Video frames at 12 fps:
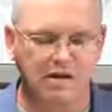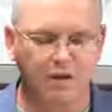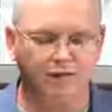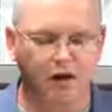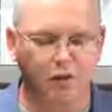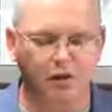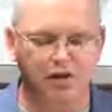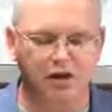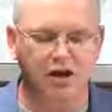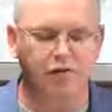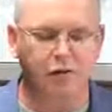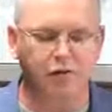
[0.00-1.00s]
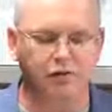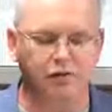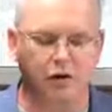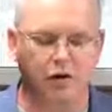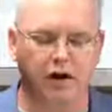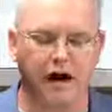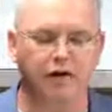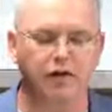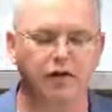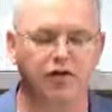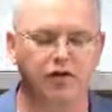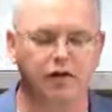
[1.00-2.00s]
Father, we thank you most of all tonight for
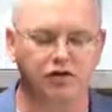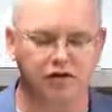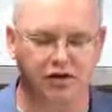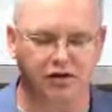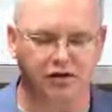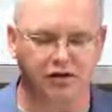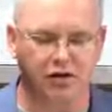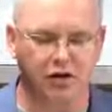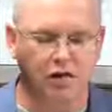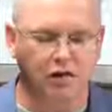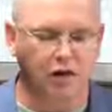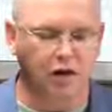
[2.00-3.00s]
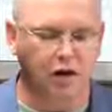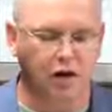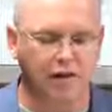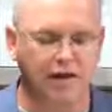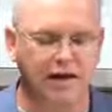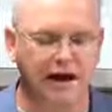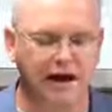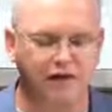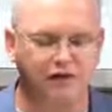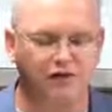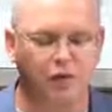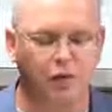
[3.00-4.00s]
your son Jesus, for the love that he
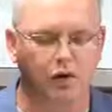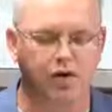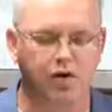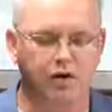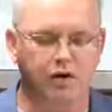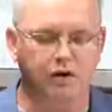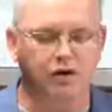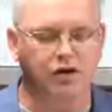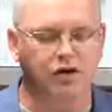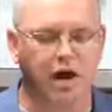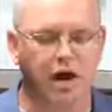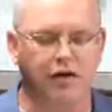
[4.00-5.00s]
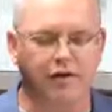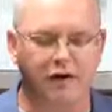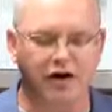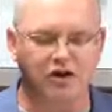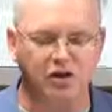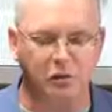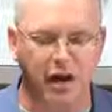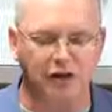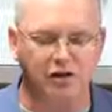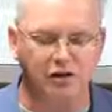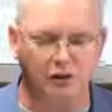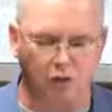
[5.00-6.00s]
has for us, for the sacrifice he made
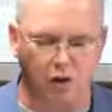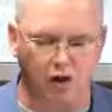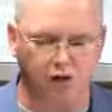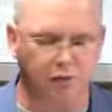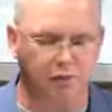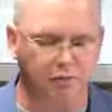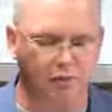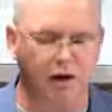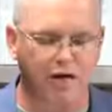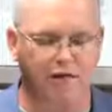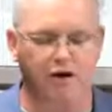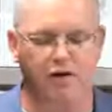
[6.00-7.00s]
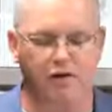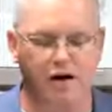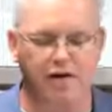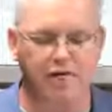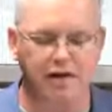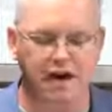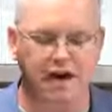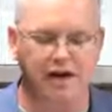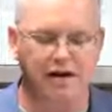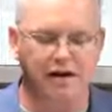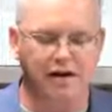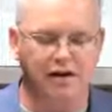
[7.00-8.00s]
at the cross. And we pray, Father, every day
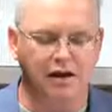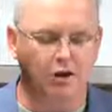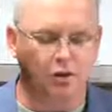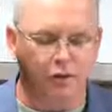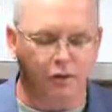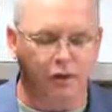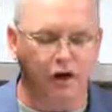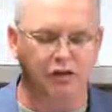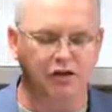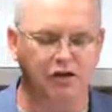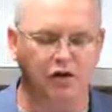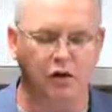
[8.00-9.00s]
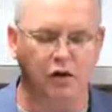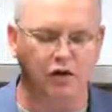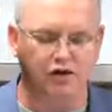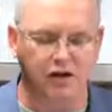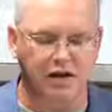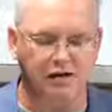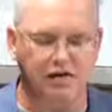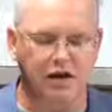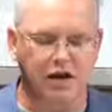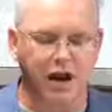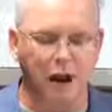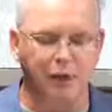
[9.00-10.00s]
that you will forgive us for our sins,
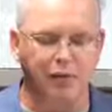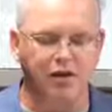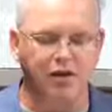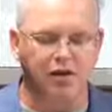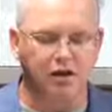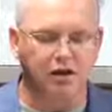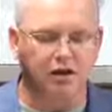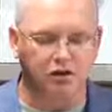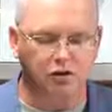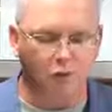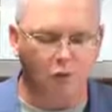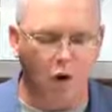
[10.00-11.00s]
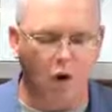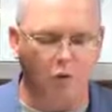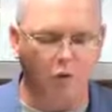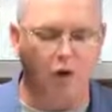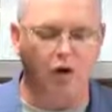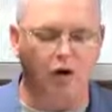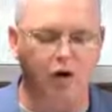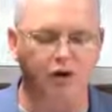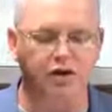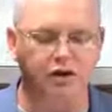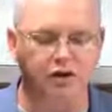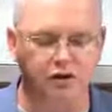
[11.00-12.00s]
help us to walk more
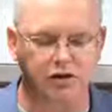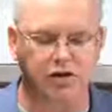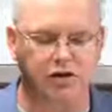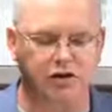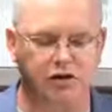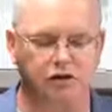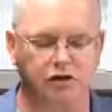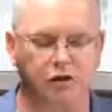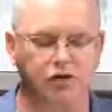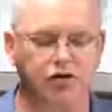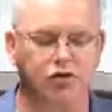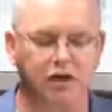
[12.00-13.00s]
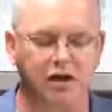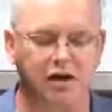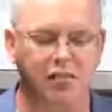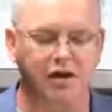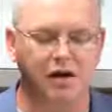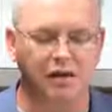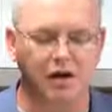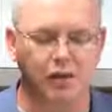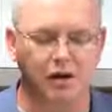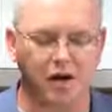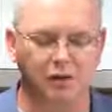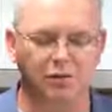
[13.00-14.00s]
closely to Jesus, for it's through him that
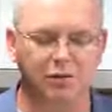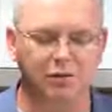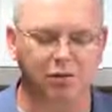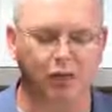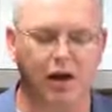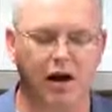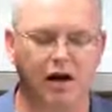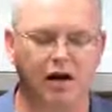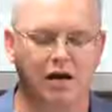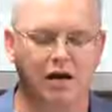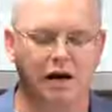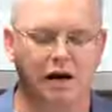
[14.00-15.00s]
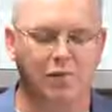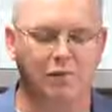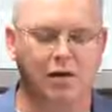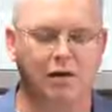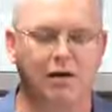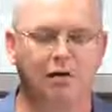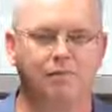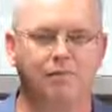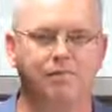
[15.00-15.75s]
we humbly pray. Amen.